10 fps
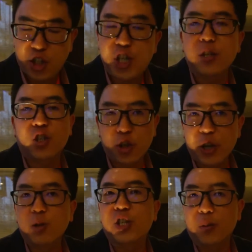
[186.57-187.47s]
G
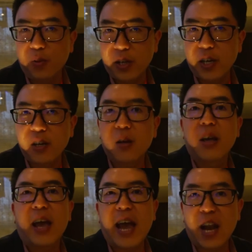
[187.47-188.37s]
Studio Ghibli
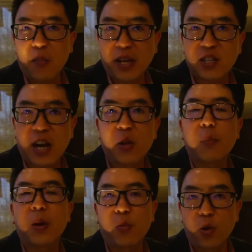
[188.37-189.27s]
anime style
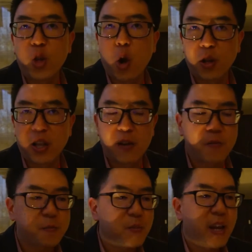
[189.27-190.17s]
that people know and
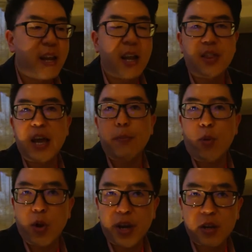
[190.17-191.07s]
love. And at that
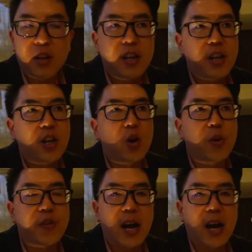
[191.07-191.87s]
point, you know we've